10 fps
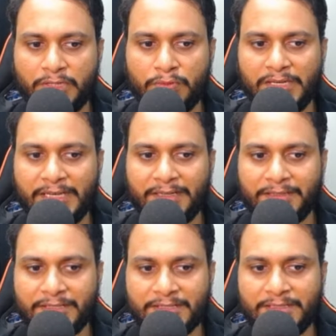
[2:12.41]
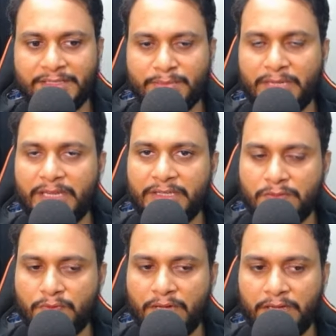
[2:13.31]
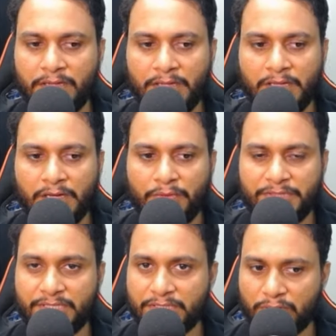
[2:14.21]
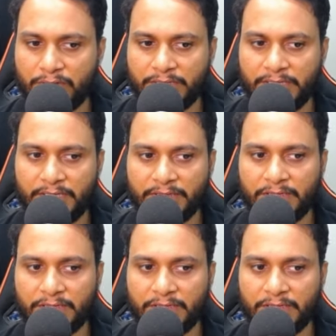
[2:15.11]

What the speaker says: you will get the result as minus 1, which is not correct.